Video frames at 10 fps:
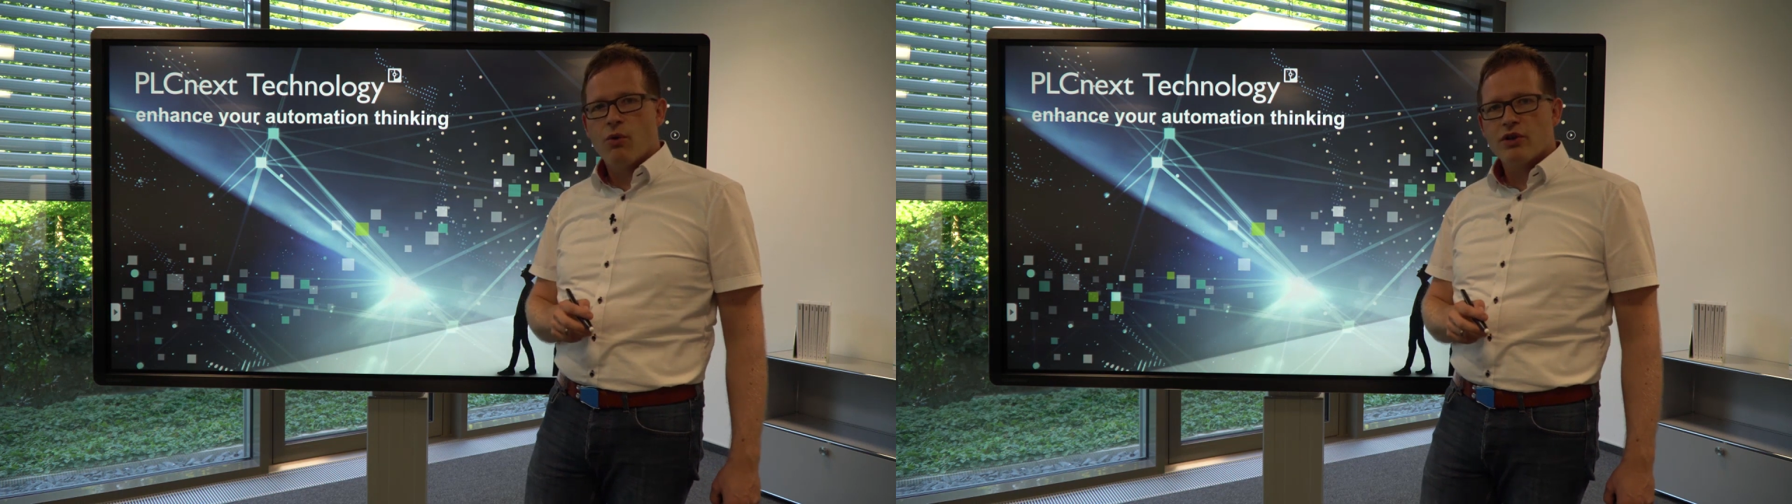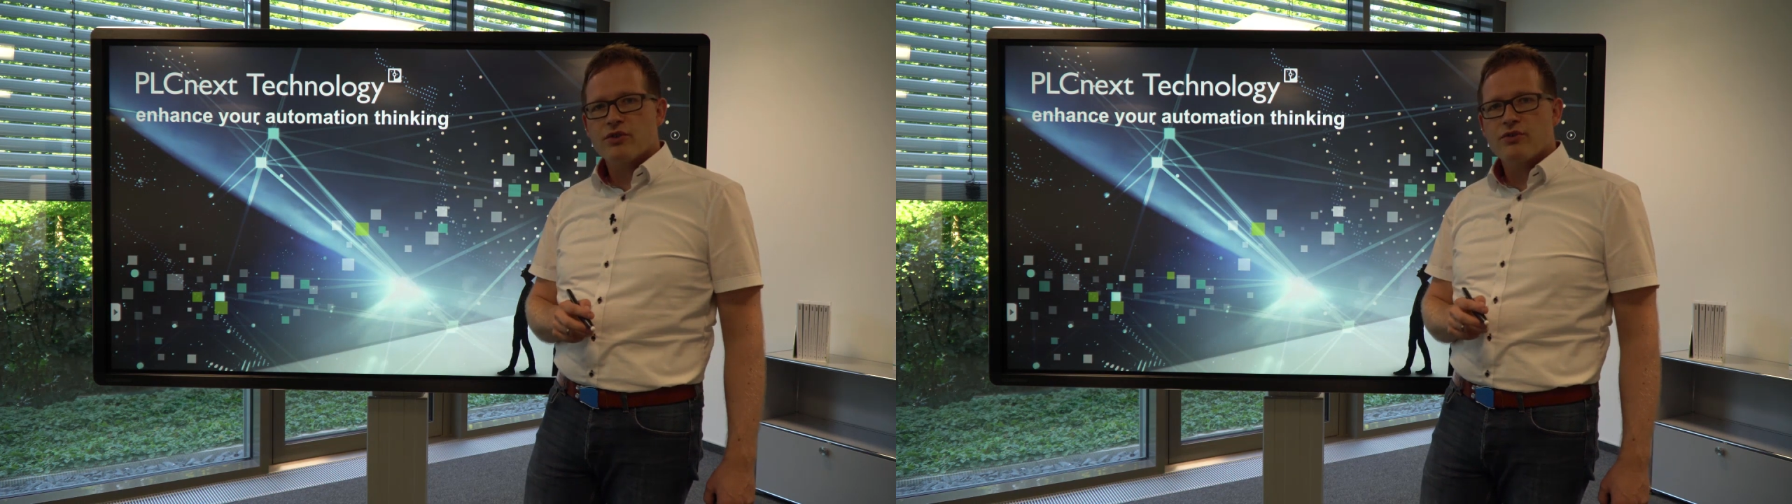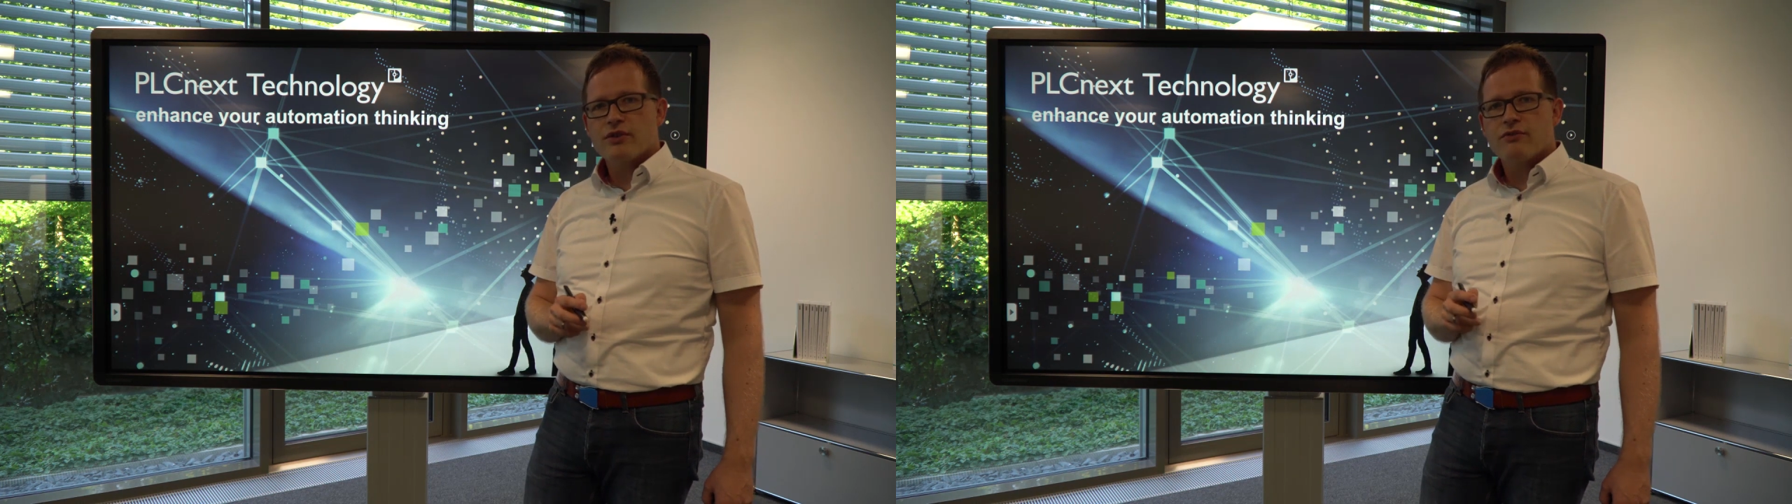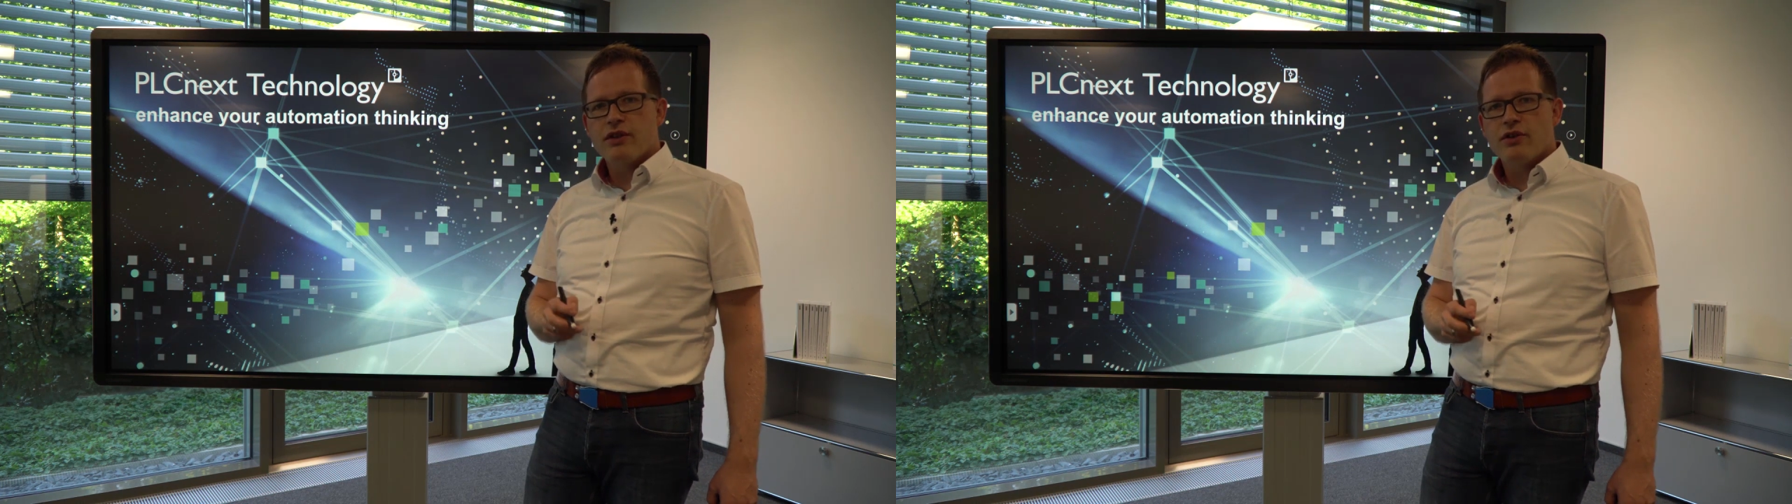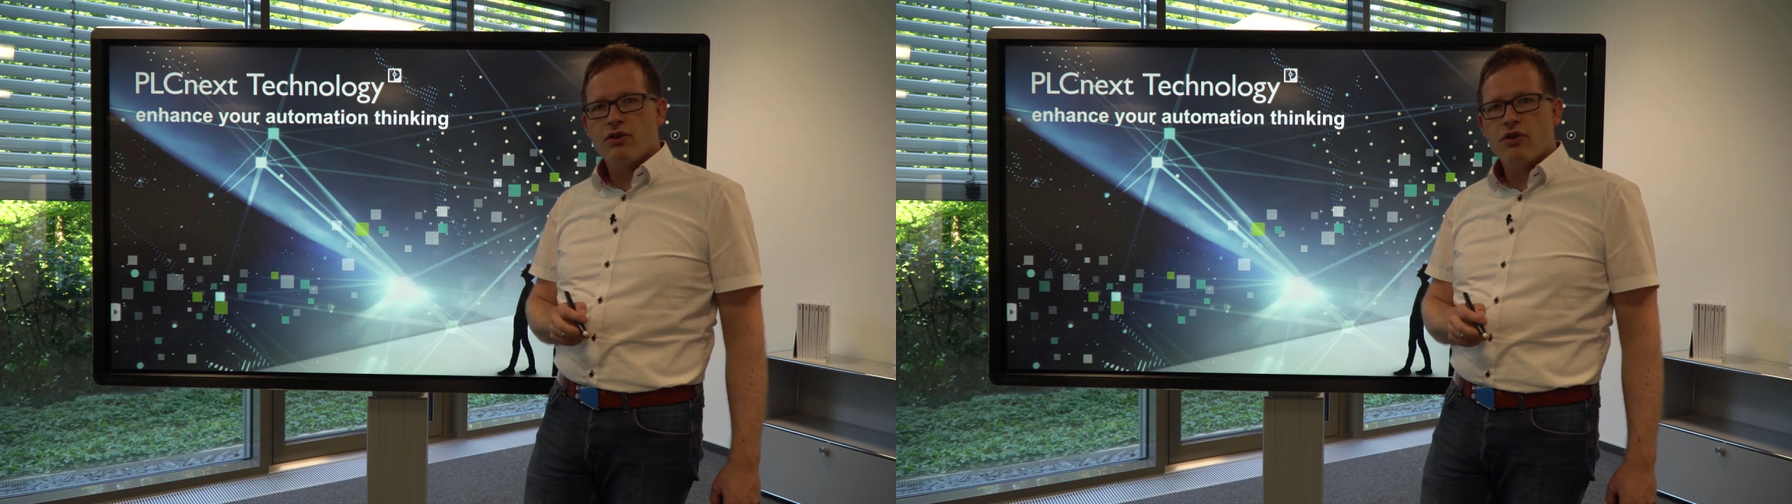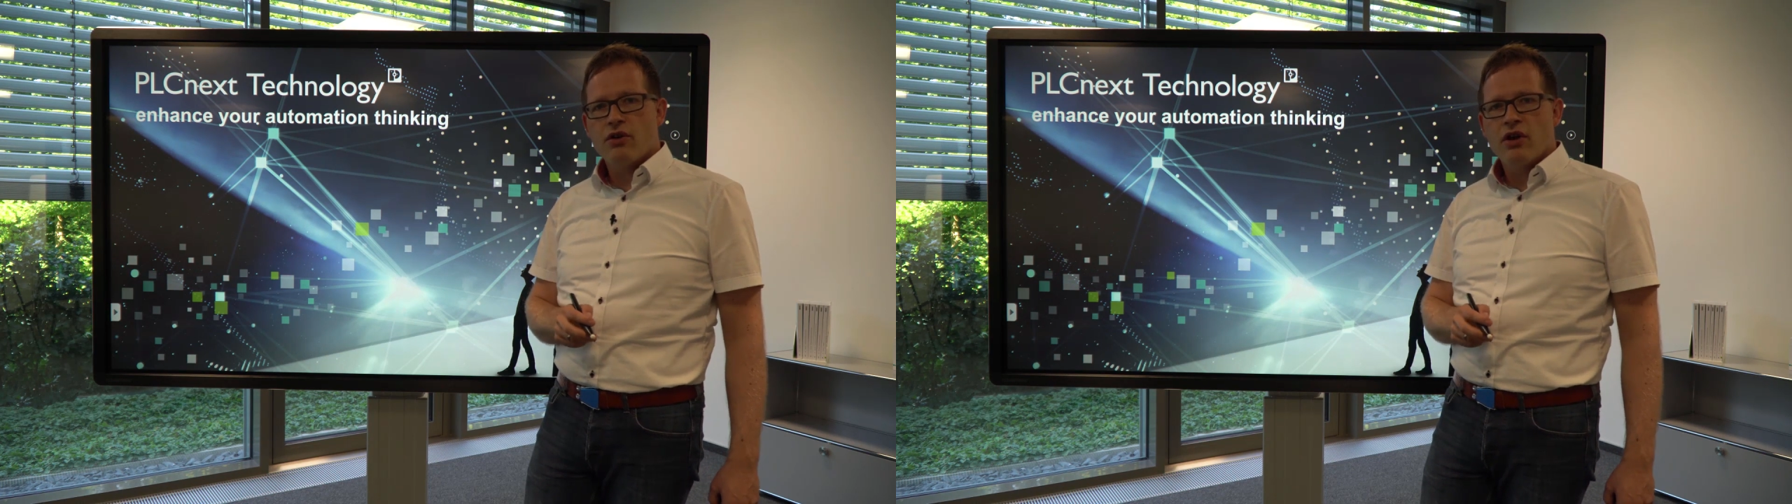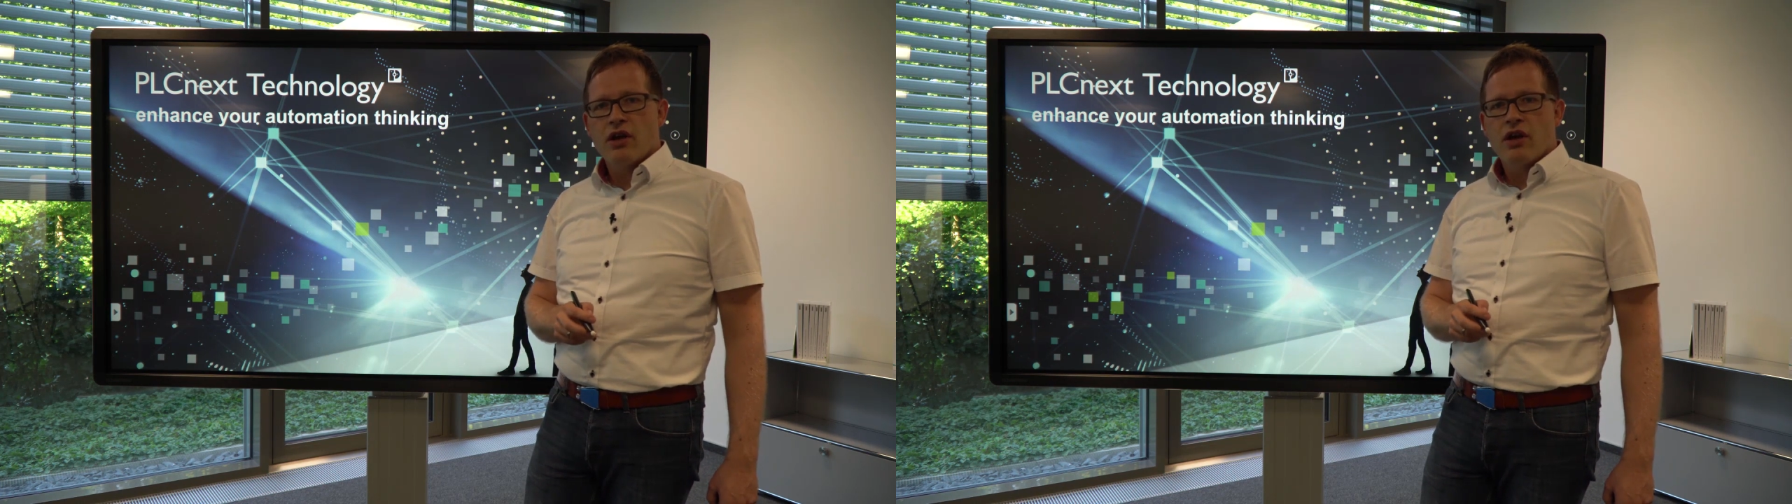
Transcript: watching this video